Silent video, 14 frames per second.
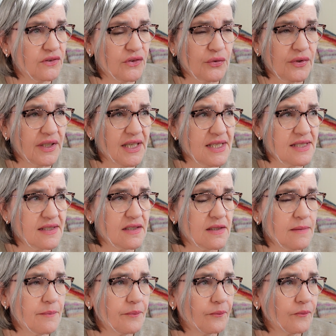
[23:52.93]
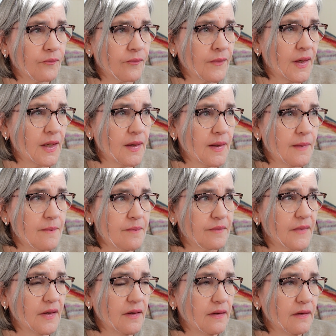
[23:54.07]
during Easter.
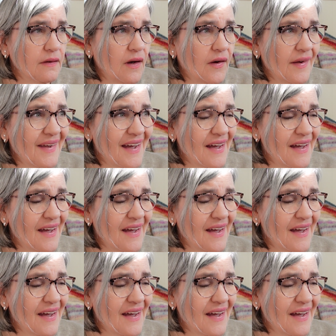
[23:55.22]
I